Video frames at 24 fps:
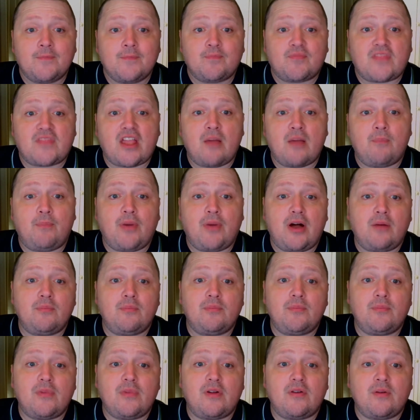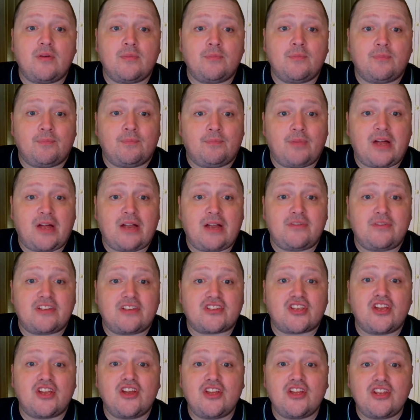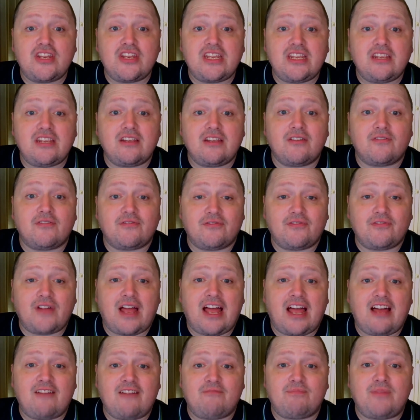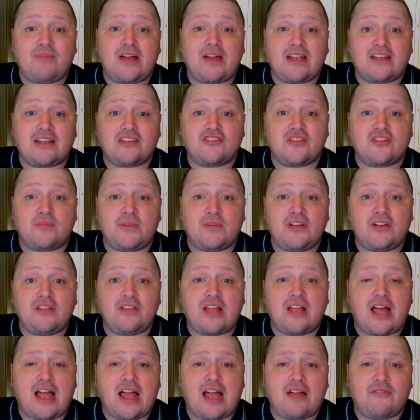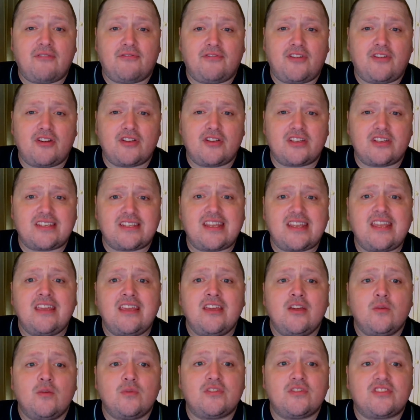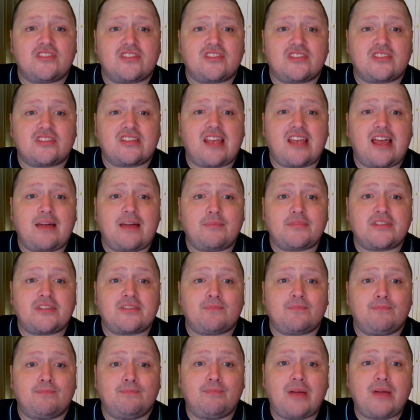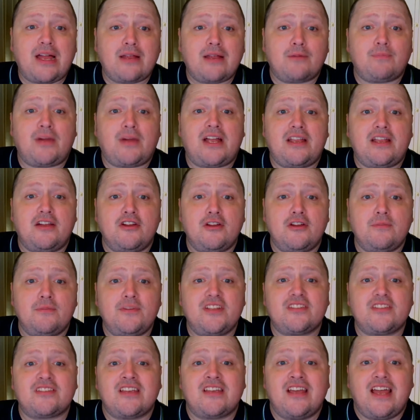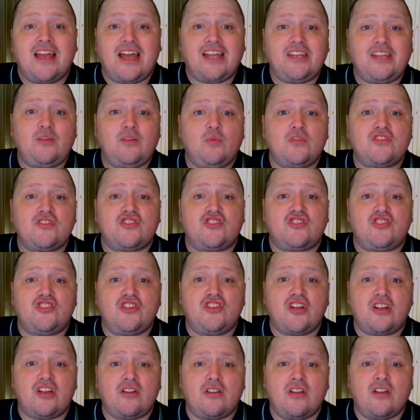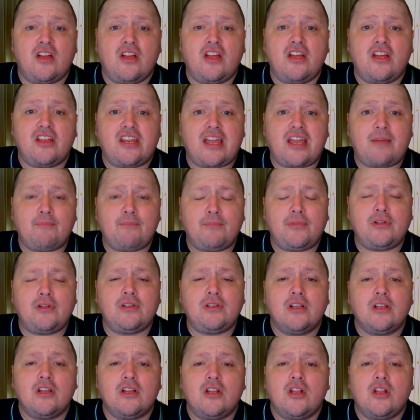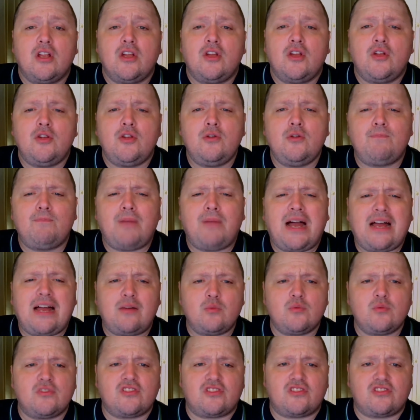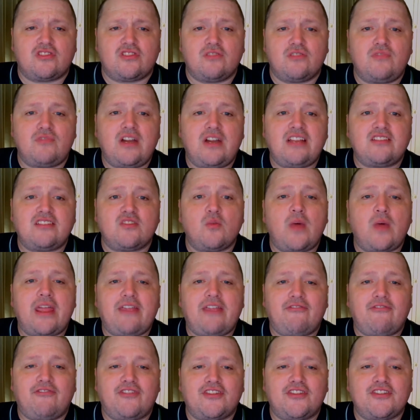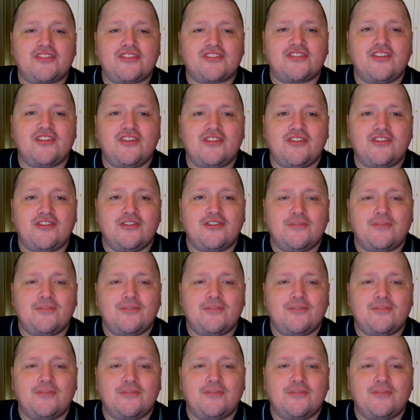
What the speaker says: A bomb by returning halfback Jamal Fogarty was tapped back by Herbert, and it was Campbell who pounced to race away for the score.